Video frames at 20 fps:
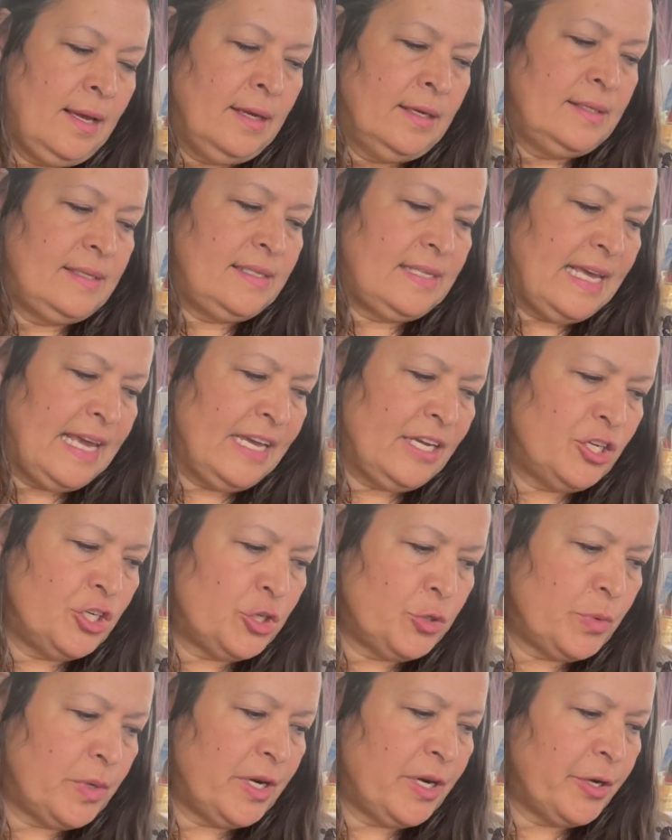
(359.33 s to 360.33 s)

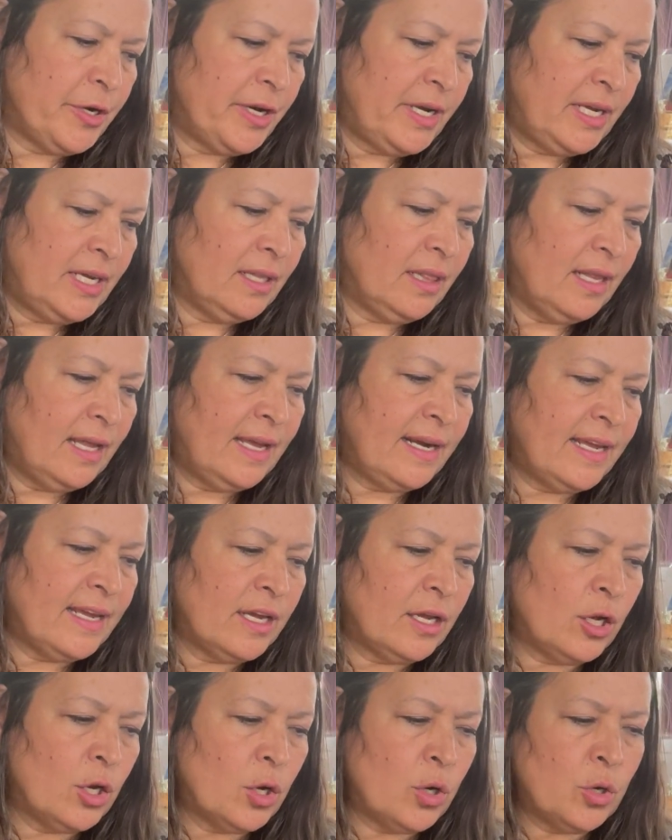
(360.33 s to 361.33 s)
Sanctuary,
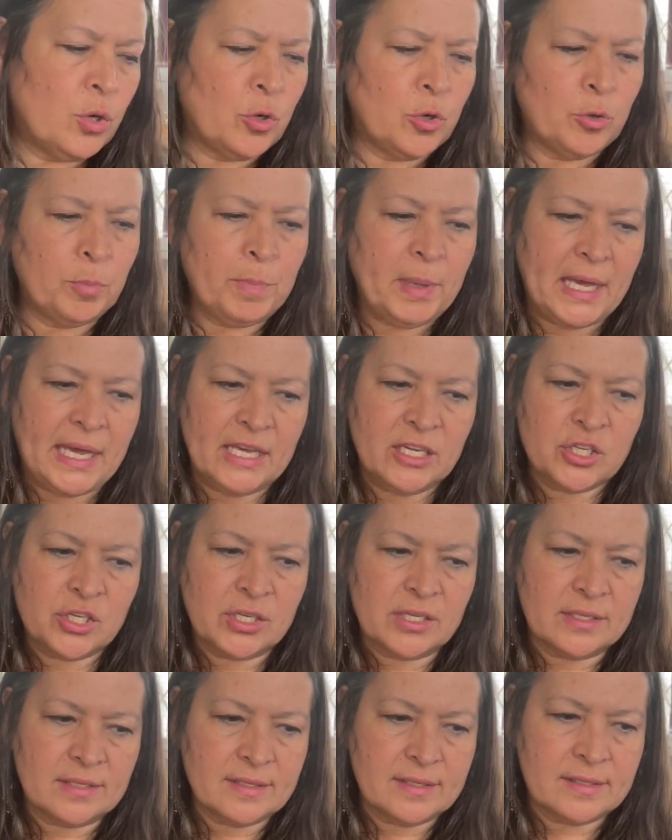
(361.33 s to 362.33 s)
letting go,
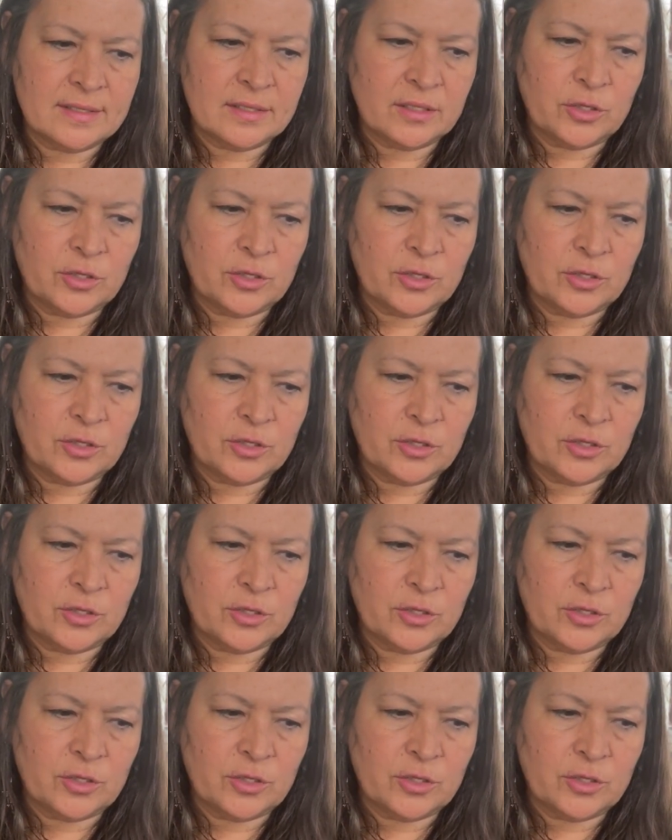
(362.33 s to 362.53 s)
patience,